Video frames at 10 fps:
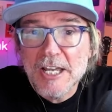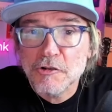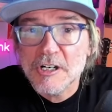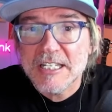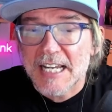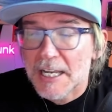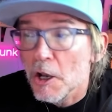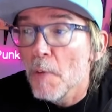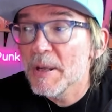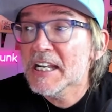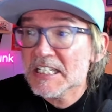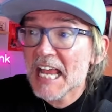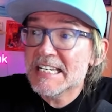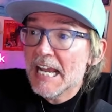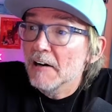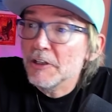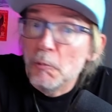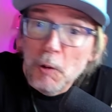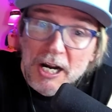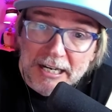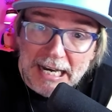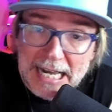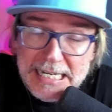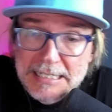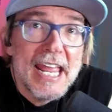interesting because I tell you what, guys,